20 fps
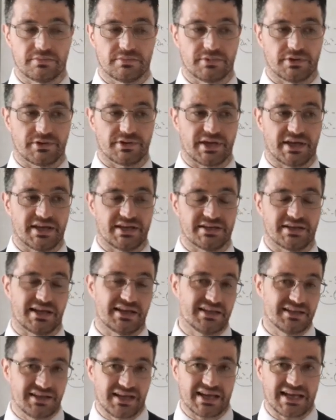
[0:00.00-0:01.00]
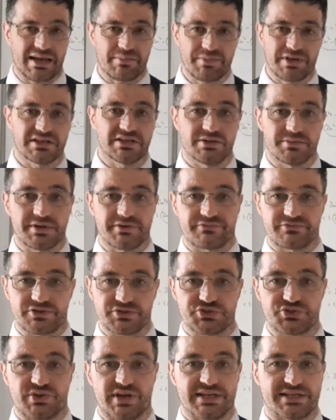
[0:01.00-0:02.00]
Okay, it can be a little bit
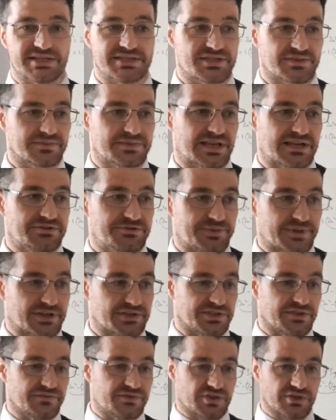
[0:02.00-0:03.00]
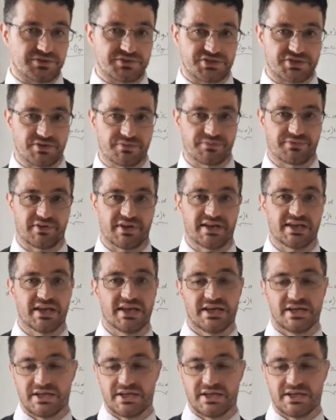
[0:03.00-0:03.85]
frustrating sometimes because you've done something,